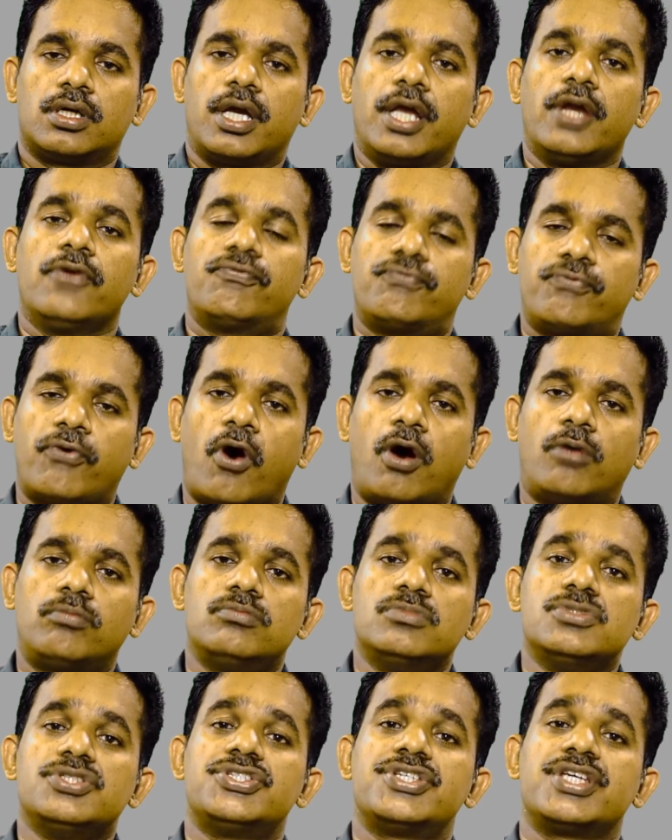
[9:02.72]
in
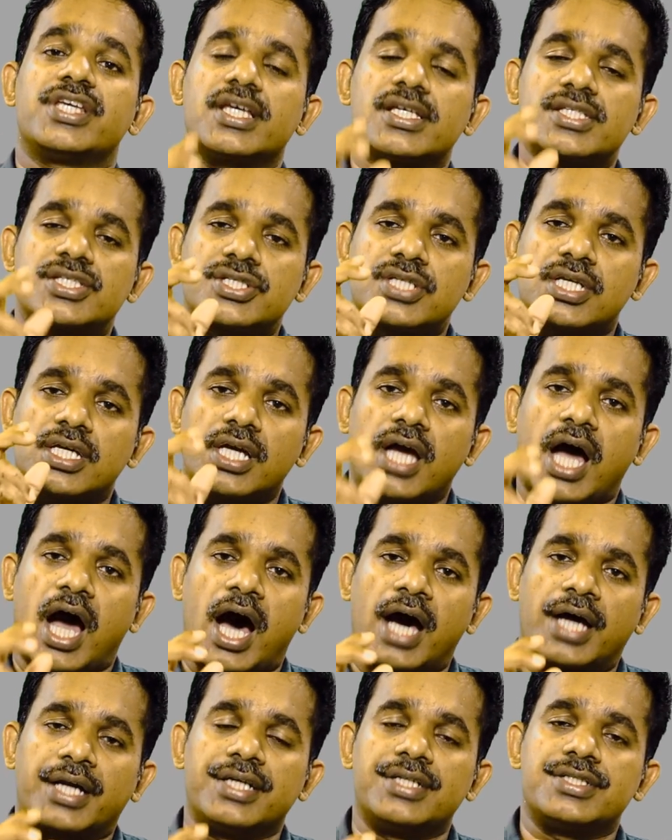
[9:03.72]
form GST
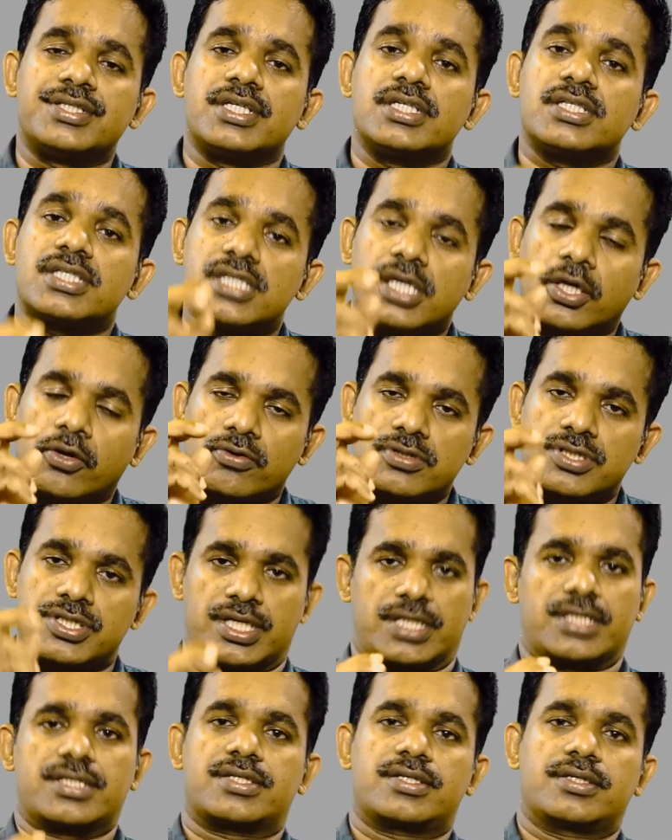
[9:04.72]
REG
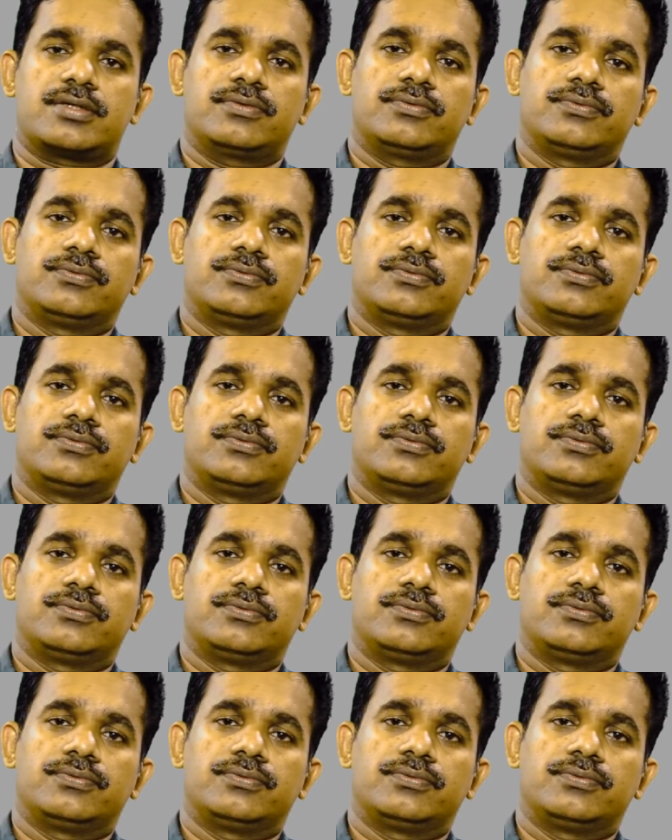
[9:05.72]
06.